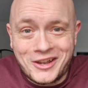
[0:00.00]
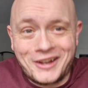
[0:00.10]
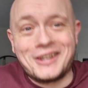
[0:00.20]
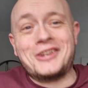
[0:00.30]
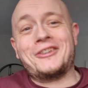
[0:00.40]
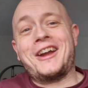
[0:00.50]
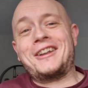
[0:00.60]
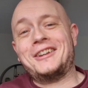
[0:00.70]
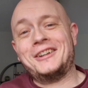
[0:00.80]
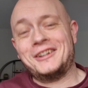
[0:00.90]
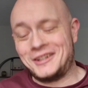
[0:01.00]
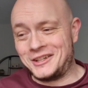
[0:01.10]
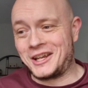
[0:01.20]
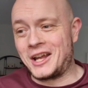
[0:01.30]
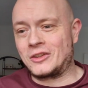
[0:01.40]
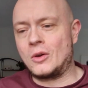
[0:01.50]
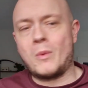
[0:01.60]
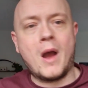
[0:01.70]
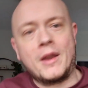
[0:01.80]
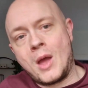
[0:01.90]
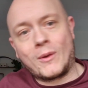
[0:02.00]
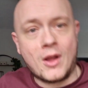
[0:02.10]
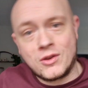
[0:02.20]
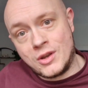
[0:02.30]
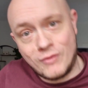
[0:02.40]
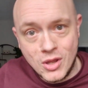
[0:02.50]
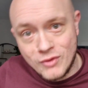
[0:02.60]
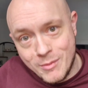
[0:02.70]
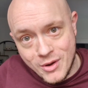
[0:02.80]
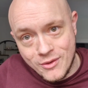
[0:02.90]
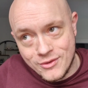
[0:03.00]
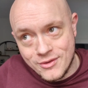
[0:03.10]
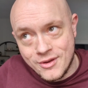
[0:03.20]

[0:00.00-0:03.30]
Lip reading: And in your head, you kind of go, why aren't you out catching the real criminals?